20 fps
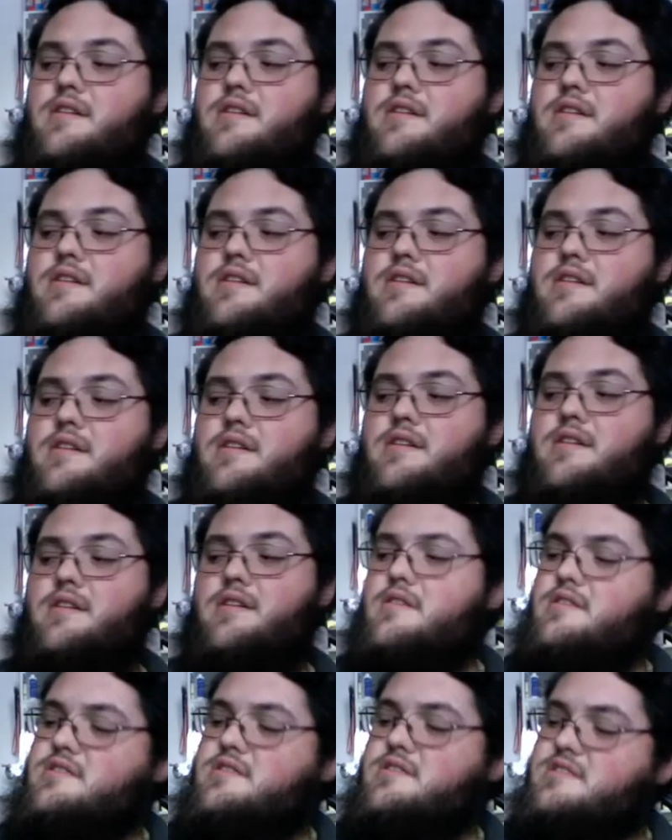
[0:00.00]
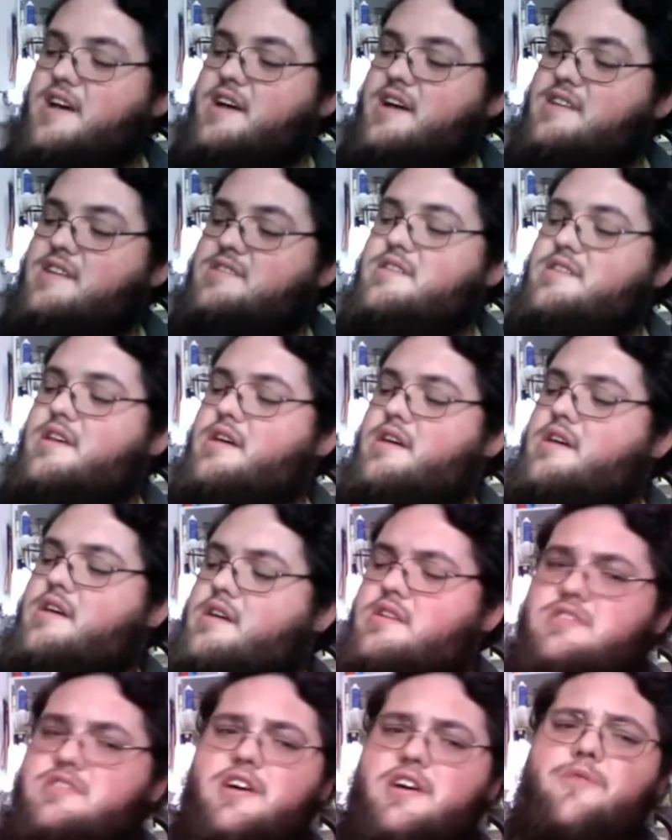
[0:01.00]
a penny. size.
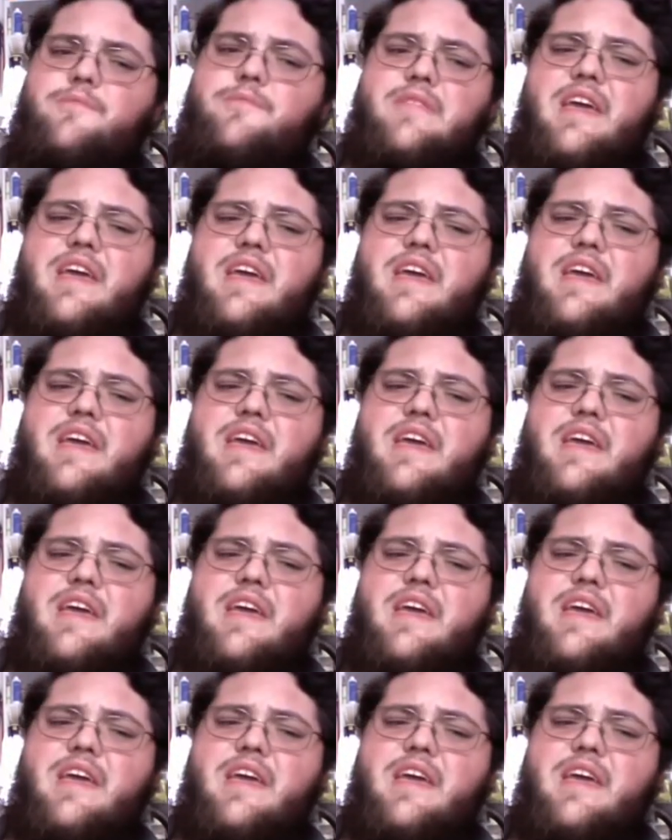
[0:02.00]
So